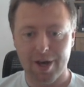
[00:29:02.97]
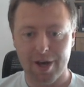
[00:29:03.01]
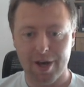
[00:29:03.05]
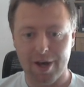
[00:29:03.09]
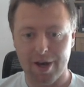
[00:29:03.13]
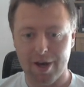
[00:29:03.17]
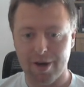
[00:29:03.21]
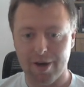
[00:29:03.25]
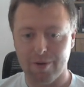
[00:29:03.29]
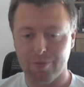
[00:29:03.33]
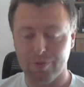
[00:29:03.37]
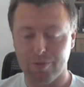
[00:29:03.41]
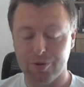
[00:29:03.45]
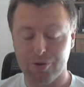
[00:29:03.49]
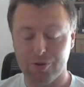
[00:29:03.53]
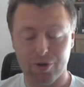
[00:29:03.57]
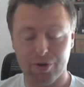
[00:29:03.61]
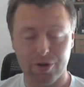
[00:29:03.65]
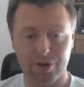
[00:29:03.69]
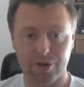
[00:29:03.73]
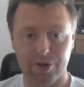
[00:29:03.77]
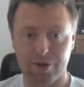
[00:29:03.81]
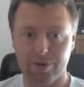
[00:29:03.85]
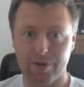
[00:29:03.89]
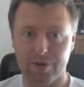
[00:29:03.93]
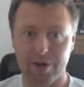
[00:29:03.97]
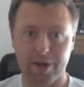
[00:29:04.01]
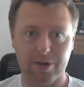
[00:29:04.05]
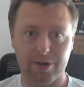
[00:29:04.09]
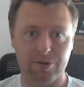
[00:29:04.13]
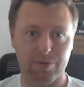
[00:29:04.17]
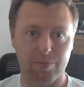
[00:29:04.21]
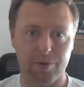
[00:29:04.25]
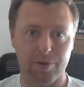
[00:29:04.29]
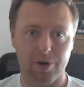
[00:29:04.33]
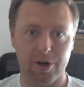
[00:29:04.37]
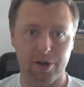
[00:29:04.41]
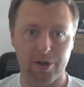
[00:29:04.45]
Uh, we tried to go the
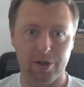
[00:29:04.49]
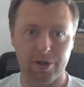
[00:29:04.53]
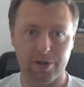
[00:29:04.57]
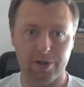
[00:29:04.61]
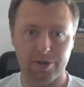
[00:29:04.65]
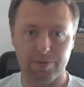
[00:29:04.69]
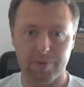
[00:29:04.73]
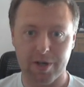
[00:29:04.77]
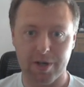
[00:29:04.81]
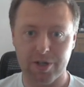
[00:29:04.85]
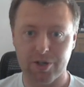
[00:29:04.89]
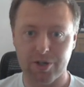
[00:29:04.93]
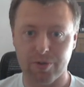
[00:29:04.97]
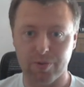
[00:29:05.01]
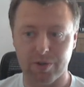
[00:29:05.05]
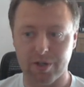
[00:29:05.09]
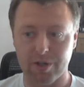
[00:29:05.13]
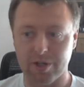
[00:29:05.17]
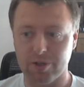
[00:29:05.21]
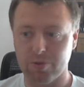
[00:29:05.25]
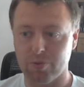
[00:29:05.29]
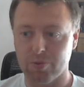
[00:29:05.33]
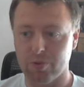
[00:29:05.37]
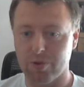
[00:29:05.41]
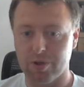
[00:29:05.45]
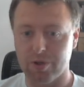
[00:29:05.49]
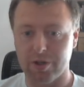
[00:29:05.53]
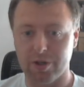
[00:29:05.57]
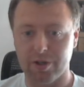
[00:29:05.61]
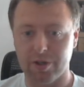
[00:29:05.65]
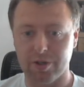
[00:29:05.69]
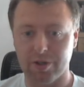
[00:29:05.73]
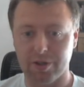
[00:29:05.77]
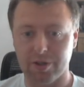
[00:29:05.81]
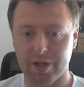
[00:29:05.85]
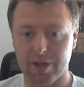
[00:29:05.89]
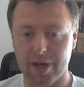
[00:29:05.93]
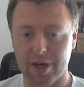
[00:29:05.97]
extra mile, especially with this one,
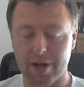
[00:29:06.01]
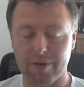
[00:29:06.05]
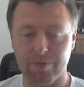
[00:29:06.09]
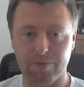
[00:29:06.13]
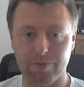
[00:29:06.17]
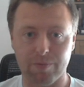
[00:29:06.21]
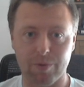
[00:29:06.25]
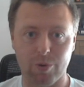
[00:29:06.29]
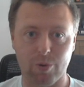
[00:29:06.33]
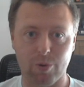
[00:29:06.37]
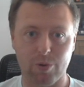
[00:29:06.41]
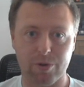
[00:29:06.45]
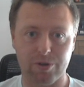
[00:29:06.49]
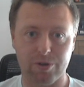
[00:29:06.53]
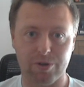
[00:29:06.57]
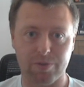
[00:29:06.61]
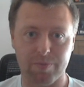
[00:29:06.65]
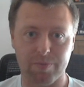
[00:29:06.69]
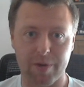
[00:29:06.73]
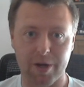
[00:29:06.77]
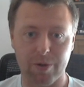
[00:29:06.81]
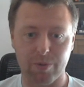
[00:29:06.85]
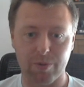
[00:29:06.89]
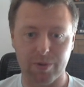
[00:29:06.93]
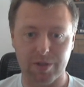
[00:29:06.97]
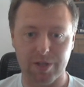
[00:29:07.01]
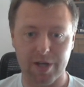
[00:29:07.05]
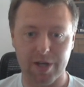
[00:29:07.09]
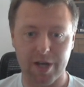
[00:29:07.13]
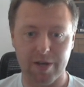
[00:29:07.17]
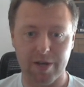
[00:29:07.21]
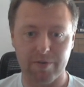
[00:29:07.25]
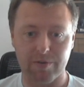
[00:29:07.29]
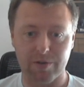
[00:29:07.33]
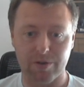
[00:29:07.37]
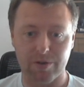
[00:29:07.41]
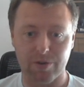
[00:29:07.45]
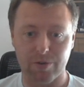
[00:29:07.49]
and get it from the horse's mouth with
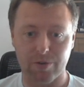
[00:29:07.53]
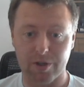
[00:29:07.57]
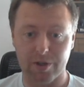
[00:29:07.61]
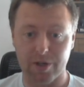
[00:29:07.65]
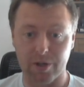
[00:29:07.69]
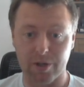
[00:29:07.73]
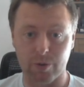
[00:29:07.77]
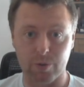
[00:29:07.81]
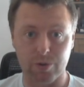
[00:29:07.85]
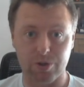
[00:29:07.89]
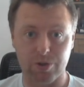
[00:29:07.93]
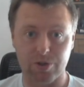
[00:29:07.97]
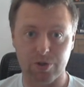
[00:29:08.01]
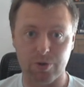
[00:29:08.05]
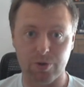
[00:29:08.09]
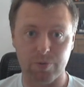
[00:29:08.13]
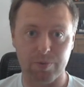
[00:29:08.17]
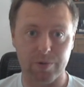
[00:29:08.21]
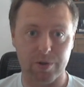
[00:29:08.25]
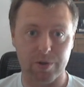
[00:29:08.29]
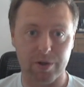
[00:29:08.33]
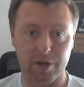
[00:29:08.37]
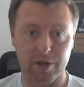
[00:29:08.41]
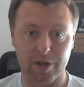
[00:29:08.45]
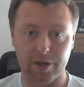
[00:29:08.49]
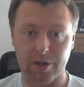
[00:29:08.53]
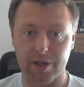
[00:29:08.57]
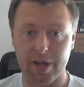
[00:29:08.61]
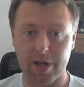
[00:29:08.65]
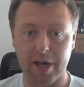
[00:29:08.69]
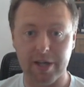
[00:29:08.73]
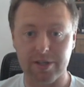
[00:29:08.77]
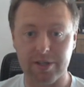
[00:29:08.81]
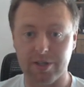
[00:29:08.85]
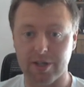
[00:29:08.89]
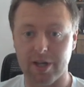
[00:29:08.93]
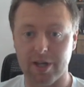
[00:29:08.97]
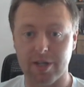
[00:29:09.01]
David, who I think was super. And
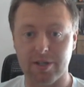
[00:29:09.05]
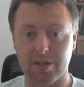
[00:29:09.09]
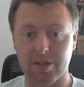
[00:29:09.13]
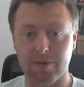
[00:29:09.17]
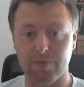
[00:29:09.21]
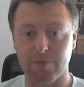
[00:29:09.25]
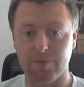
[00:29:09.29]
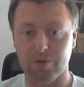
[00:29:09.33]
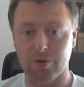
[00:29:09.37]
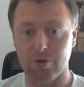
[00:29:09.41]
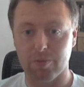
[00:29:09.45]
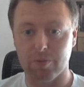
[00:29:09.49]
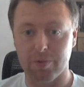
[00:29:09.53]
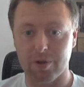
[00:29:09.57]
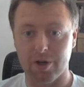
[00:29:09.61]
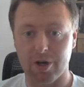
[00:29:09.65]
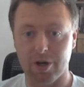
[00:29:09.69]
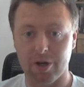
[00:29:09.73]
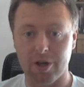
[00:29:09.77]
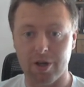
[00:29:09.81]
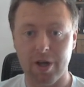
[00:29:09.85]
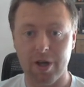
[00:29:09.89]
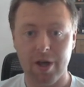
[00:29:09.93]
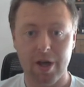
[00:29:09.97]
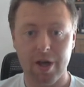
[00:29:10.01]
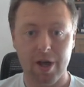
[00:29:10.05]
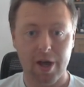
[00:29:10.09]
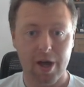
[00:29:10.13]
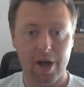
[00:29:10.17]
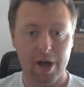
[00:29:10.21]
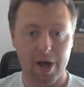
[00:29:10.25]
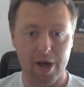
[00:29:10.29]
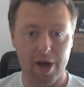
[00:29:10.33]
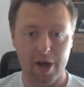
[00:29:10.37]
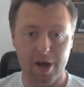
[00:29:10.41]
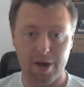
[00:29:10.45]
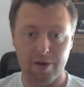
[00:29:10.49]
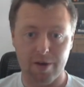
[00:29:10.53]
thanks again to him for coming on.
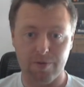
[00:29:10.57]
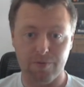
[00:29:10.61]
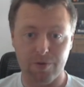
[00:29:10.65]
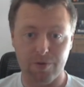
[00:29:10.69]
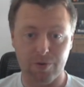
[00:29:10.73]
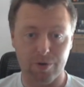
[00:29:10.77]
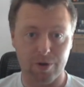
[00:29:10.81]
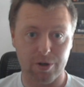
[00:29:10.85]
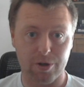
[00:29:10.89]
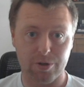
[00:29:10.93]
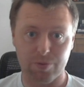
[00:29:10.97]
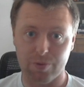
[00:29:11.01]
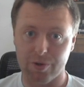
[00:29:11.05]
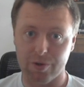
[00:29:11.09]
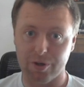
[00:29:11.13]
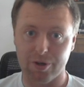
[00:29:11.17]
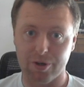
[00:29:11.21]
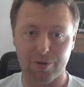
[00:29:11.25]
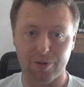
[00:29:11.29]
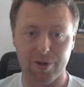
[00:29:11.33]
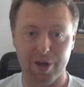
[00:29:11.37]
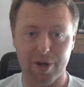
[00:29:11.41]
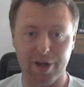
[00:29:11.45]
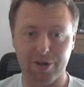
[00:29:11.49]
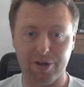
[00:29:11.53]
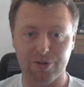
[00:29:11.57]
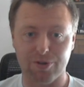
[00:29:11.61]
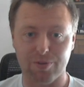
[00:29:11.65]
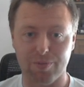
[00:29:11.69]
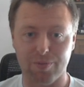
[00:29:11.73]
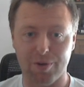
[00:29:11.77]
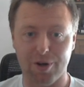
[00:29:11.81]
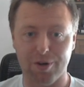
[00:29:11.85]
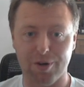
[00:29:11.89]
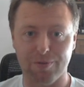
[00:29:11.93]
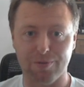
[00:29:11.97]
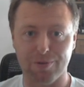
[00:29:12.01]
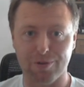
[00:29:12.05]
Uh, if you guys want to go the extra
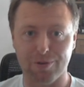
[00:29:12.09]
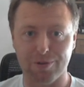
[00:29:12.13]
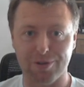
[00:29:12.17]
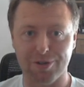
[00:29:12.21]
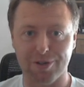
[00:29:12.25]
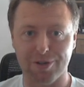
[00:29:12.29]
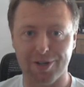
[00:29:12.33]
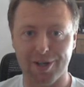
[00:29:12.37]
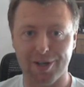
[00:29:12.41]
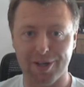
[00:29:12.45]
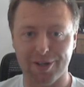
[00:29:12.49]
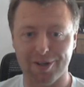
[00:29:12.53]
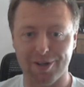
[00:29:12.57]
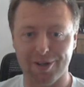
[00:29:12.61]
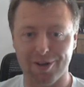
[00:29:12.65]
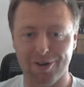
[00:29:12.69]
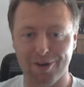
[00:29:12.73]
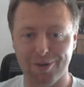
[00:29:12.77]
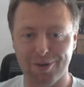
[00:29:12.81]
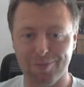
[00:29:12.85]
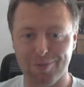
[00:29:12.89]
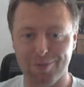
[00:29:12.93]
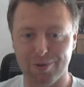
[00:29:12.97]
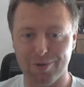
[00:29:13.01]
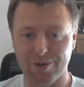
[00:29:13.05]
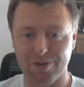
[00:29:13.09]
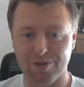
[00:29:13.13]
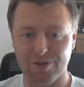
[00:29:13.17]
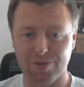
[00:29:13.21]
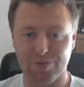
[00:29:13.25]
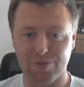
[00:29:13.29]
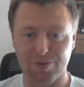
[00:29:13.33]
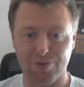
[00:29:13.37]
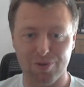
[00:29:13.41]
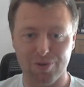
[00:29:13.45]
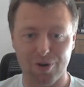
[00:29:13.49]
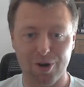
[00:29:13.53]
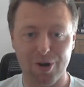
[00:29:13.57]
mile for us and click the like button and
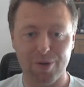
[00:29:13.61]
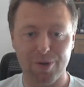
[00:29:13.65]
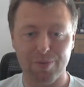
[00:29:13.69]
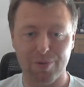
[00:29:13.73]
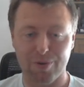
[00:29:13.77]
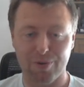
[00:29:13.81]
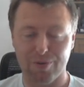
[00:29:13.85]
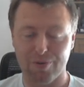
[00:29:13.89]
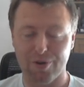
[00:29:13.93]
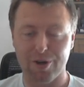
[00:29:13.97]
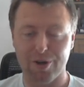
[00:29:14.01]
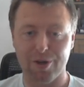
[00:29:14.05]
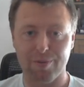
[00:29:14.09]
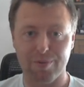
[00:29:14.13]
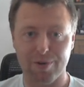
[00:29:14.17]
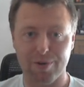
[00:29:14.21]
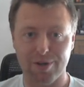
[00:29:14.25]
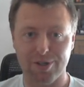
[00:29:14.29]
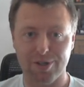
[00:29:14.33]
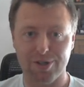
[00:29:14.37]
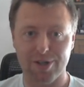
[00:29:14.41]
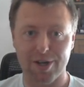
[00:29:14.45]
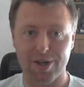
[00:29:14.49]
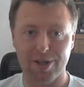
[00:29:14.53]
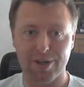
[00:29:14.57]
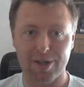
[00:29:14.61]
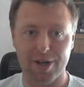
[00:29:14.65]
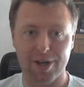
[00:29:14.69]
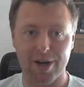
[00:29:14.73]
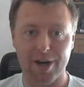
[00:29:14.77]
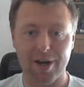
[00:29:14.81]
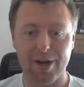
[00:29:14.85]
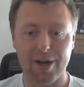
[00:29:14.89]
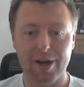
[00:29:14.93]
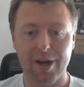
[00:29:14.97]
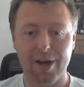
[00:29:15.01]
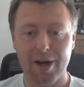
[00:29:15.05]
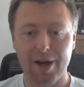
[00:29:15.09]
subscribe, we'd really appreciate that.
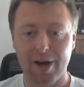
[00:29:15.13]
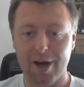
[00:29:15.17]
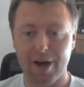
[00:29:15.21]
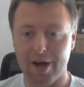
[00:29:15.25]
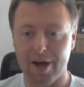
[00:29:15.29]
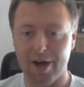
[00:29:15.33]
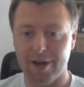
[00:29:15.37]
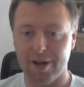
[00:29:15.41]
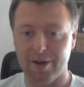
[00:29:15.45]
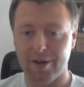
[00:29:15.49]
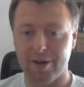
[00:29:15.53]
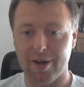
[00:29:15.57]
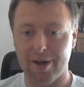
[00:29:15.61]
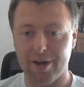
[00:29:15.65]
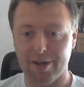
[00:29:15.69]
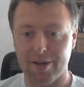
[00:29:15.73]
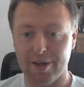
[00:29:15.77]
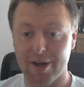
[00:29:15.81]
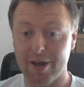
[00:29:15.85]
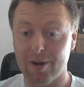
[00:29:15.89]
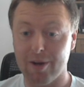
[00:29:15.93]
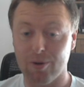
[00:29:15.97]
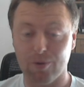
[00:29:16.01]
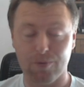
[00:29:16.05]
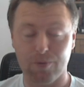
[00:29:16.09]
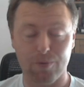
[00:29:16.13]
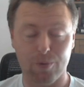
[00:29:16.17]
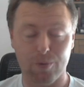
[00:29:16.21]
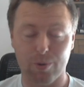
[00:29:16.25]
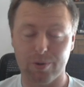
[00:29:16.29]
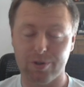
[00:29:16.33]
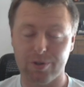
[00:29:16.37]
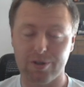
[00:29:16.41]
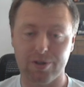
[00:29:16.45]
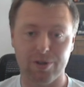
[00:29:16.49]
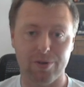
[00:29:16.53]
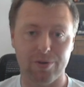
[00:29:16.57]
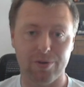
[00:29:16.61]
And uh, yeah, look
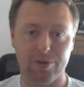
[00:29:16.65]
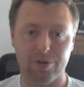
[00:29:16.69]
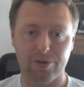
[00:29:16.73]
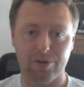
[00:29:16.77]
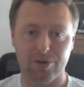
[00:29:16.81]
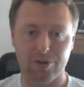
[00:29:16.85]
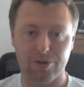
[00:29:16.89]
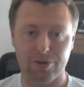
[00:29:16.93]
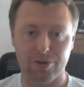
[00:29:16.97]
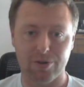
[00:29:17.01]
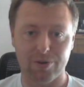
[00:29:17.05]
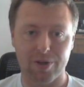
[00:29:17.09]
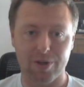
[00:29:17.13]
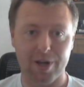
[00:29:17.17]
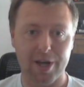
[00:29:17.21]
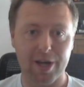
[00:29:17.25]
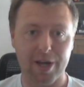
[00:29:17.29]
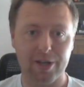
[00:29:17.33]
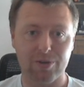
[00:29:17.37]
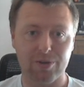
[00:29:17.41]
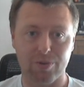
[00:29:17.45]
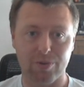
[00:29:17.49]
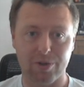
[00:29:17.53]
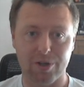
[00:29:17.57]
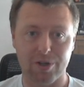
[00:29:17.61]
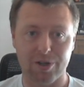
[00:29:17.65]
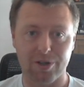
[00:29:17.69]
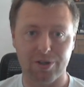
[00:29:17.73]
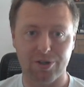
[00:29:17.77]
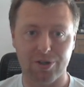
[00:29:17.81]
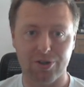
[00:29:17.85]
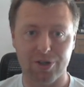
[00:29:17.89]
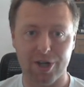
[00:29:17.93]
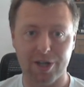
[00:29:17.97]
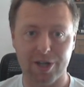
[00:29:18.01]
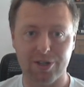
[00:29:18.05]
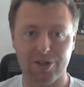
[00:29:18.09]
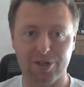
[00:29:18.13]
forward to doing, to doing the next one and
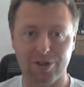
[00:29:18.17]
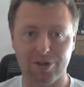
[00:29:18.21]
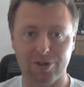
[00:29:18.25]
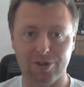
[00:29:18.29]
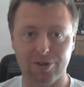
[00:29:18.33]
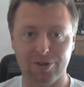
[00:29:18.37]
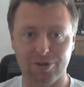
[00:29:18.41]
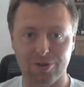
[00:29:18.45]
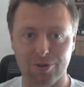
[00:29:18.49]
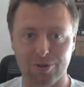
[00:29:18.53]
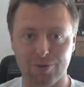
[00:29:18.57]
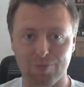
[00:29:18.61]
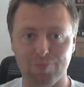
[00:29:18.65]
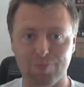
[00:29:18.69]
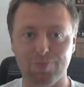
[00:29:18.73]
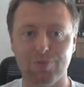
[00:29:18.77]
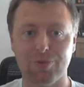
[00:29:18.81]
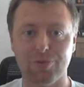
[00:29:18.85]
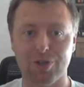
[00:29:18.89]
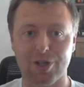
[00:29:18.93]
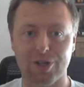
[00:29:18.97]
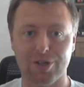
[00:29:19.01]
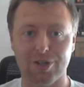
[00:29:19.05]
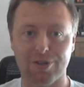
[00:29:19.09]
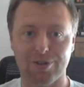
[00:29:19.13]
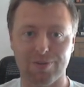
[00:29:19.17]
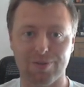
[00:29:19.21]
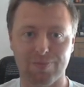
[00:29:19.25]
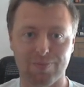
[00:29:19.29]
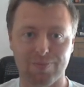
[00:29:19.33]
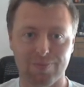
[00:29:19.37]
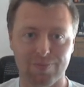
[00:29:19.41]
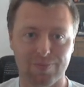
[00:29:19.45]
chat to you guys soon. Cheers.